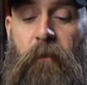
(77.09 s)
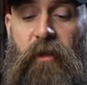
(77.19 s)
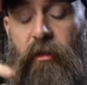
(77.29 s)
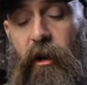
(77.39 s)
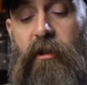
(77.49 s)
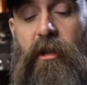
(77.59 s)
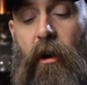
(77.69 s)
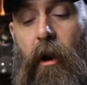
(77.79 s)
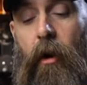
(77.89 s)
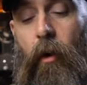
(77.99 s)
the third
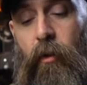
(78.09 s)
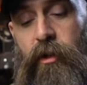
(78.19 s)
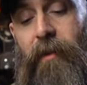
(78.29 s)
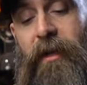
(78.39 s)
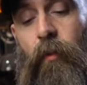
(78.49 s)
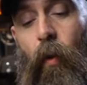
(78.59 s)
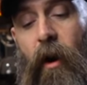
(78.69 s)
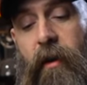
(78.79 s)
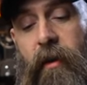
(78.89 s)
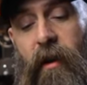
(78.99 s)
cigar was gonna be
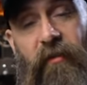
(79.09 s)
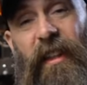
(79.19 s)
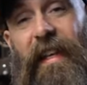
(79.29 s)
one of